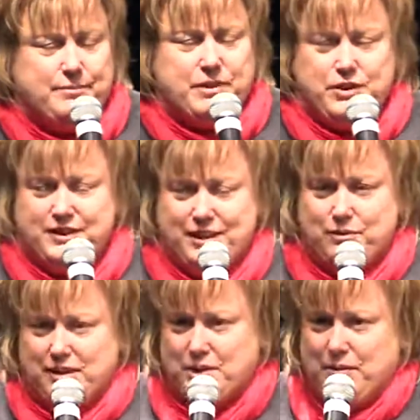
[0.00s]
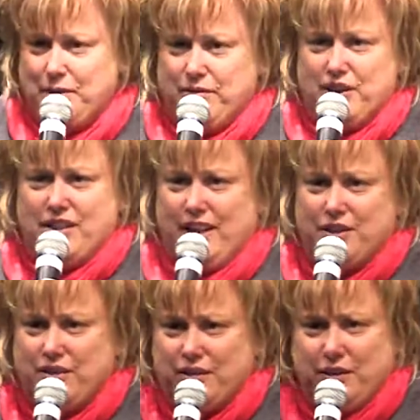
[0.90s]
The New South Wales Department of
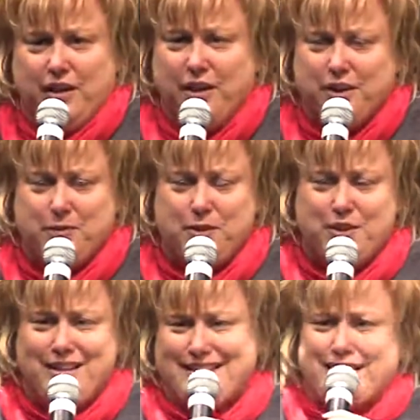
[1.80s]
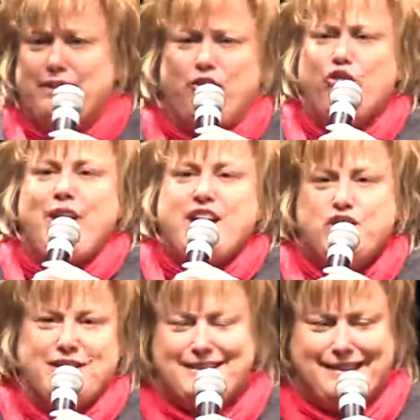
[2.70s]
Education and Communities is a
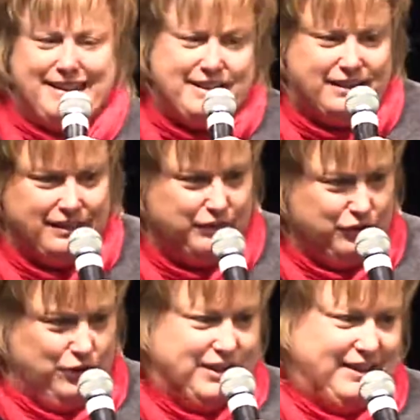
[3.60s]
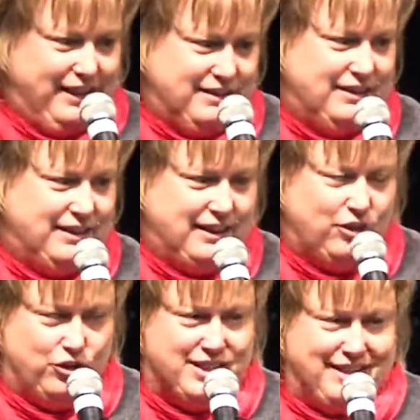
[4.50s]
voracious eater of
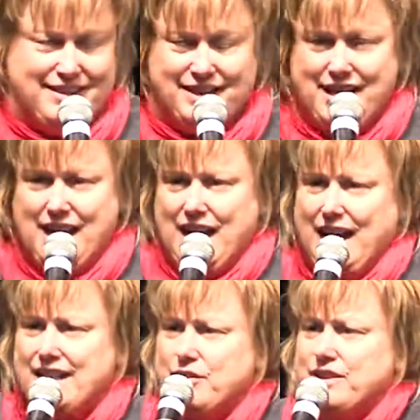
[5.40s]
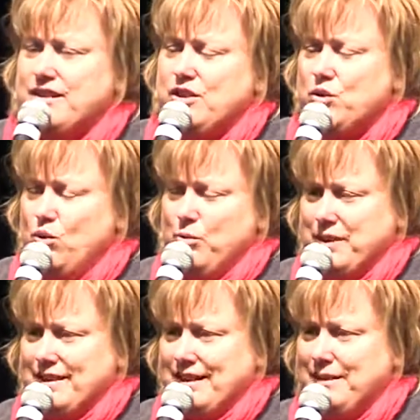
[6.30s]
content, and there is an
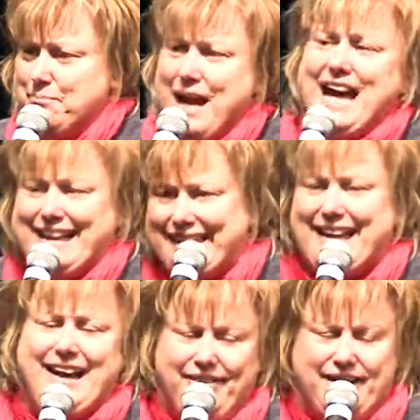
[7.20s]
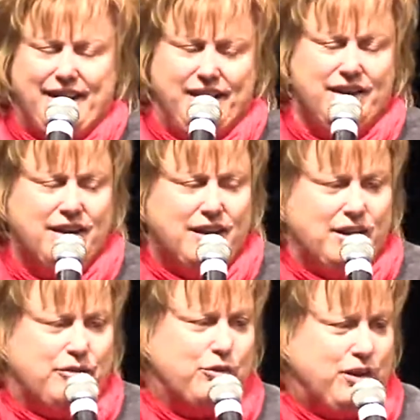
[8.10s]
enormous market out there
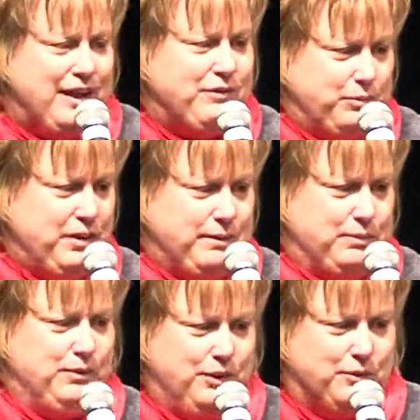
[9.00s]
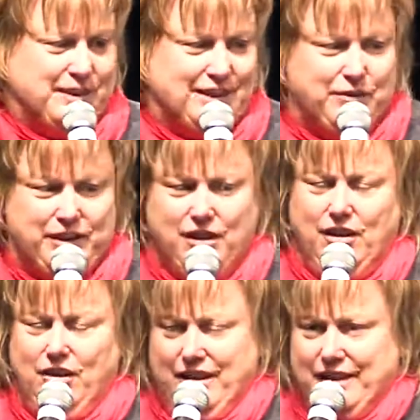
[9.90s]
for clever people who are so
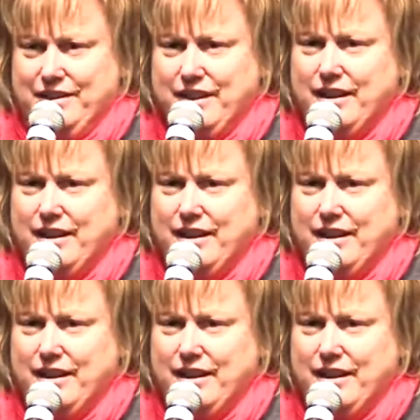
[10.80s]
inclined